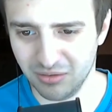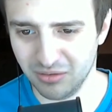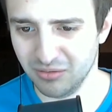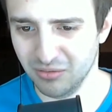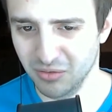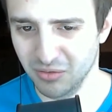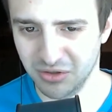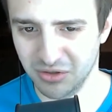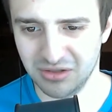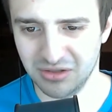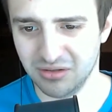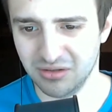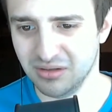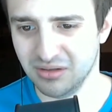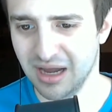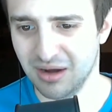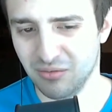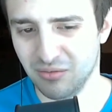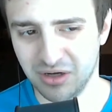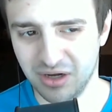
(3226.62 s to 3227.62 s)
Which
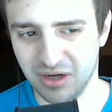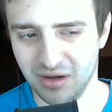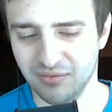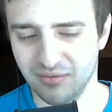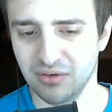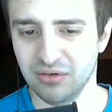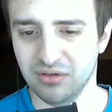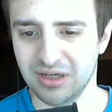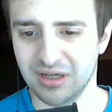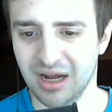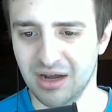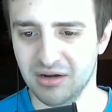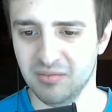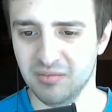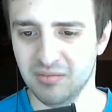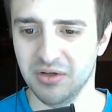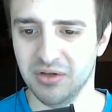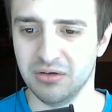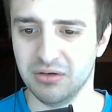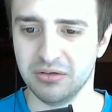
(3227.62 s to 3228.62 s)
that one covers how to
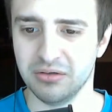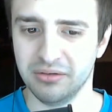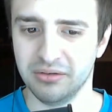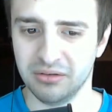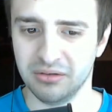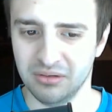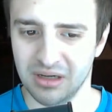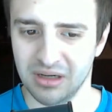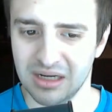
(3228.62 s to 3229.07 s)
build